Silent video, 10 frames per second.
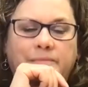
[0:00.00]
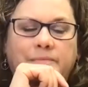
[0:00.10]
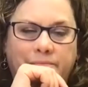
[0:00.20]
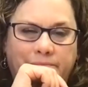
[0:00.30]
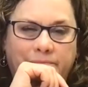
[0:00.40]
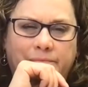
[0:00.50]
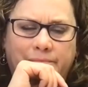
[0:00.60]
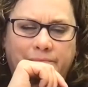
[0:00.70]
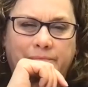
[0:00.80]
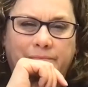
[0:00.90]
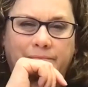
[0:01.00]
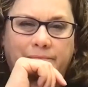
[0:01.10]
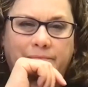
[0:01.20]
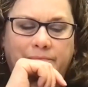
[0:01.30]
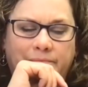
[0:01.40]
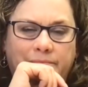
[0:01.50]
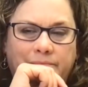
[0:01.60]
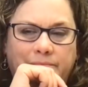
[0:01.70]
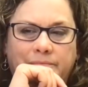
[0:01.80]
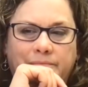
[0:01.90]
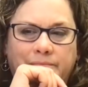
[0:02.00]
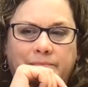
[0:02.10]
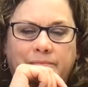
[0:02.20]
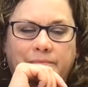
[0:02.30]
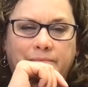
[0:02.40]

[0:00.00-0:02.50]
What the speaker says: we have to alter it. And so we don't just